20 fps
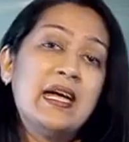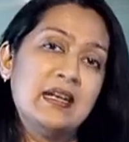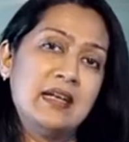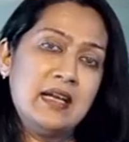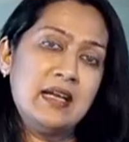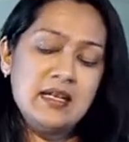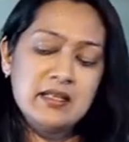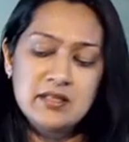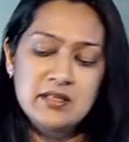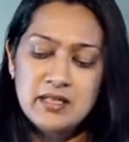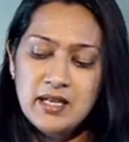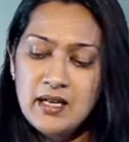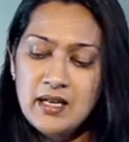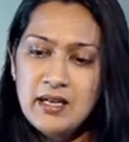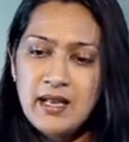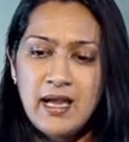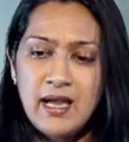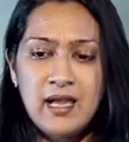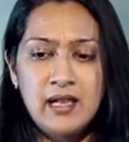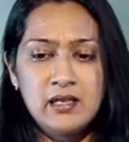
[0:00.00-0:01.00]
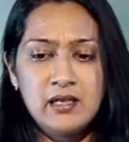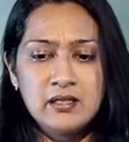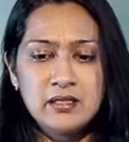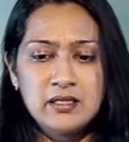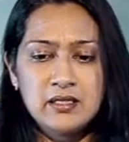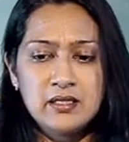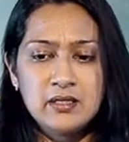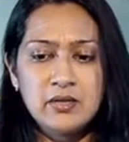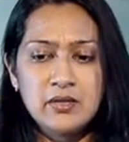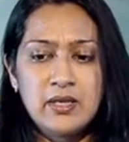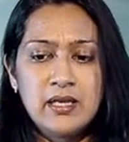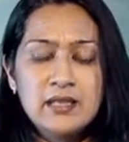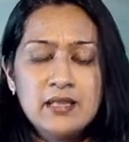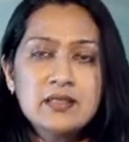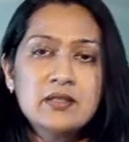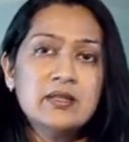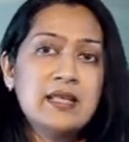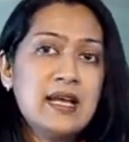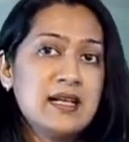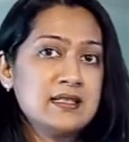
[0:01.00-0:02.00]
engaged and alert, okay?
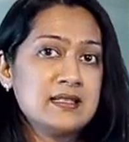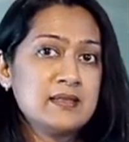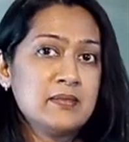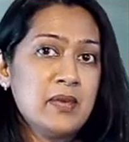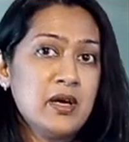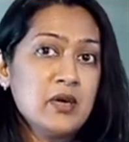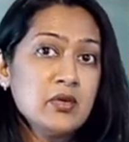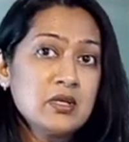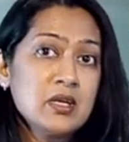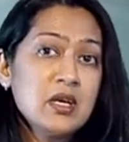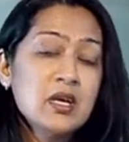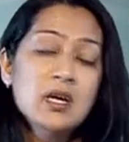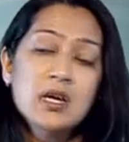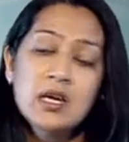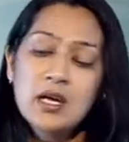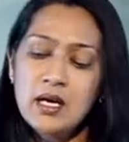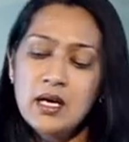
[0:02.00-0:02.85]
So that's about,